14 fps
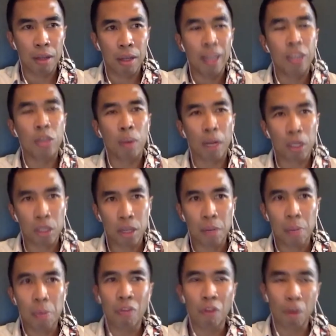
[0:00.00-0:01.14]
and direction
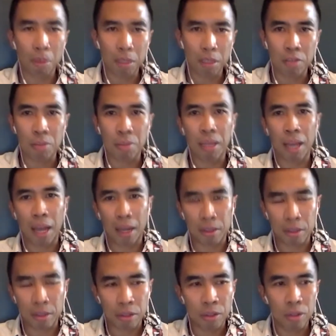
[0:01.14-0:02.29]
and performances from the
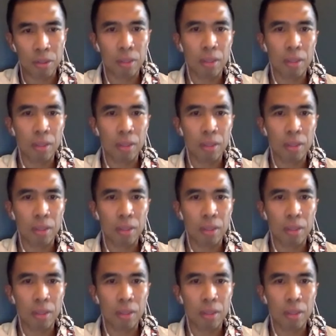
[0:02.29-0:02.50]
actors,